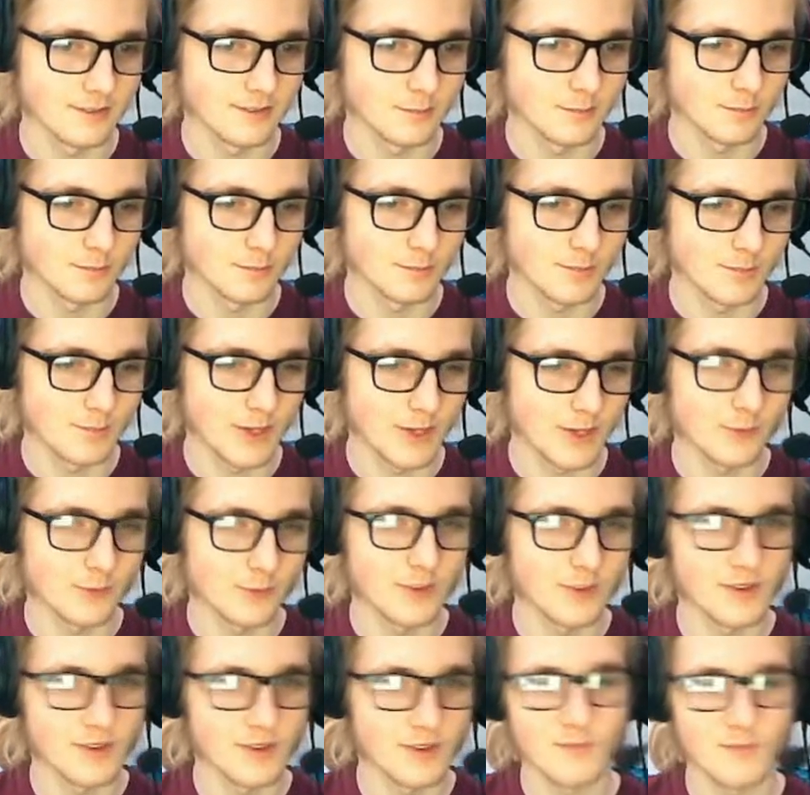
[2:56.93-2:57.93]
my
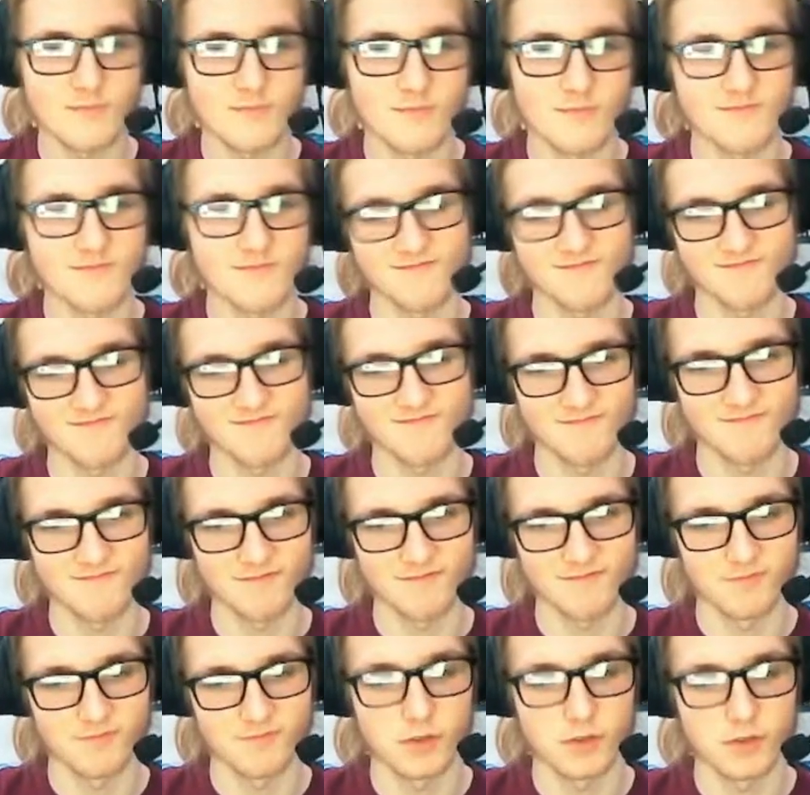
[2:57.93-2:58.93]
only
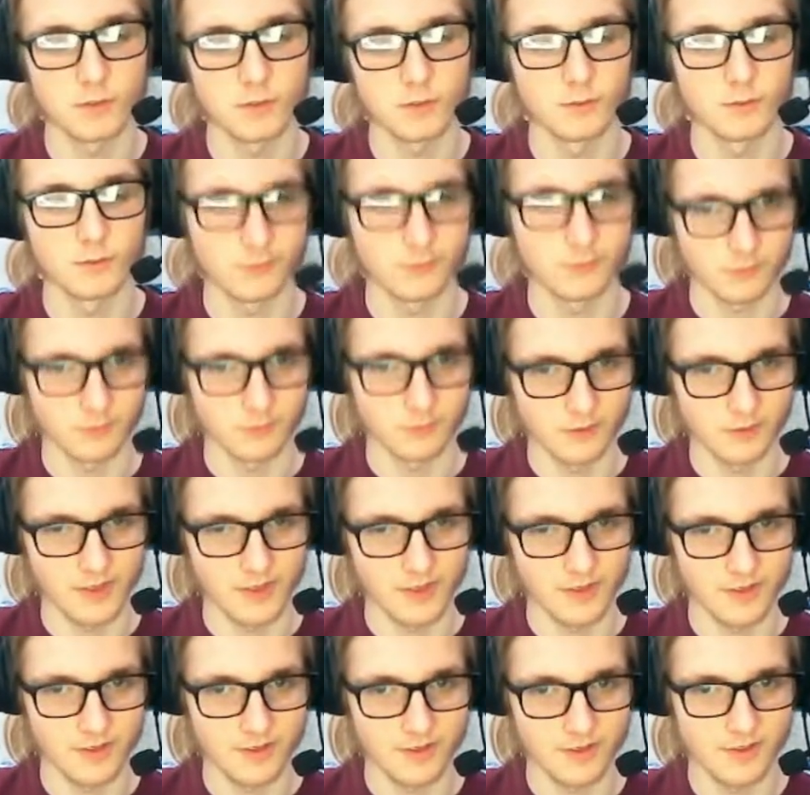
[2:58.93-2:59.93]
problem with
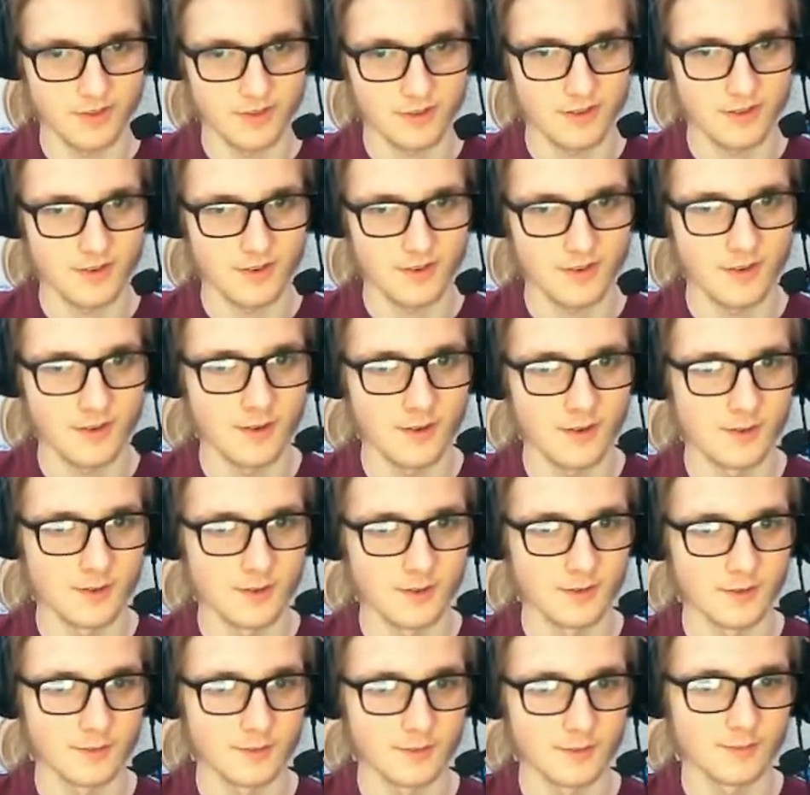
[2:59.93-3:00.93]

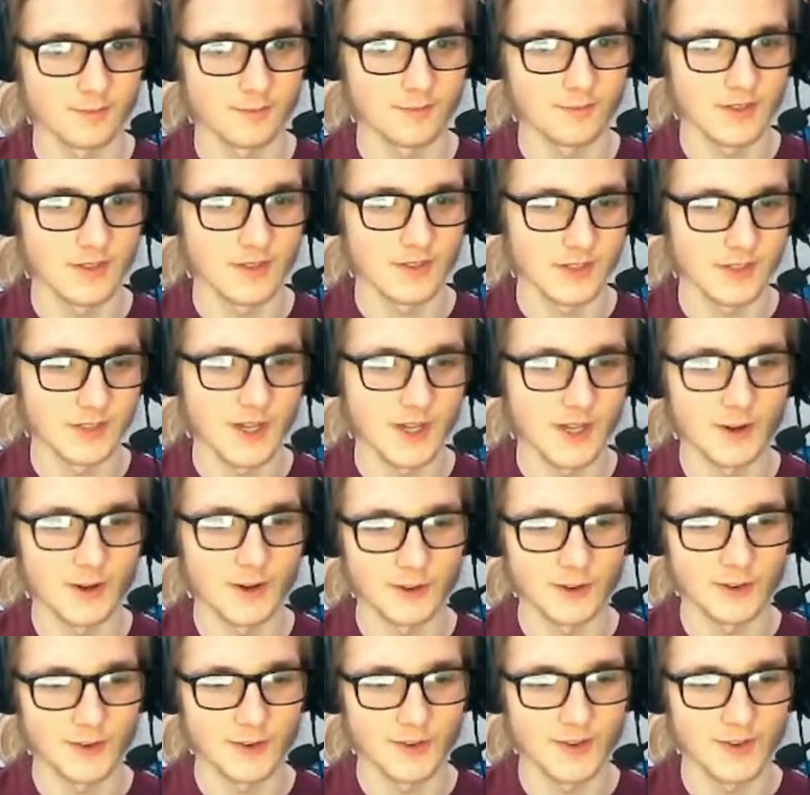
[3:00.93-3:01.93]
her as a character
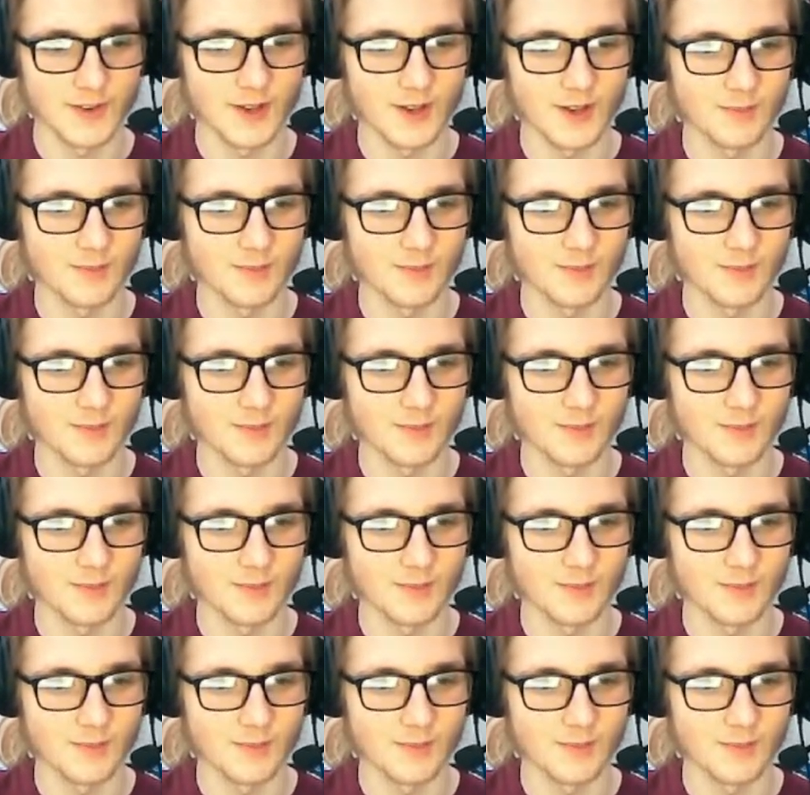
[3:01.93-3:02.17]
is that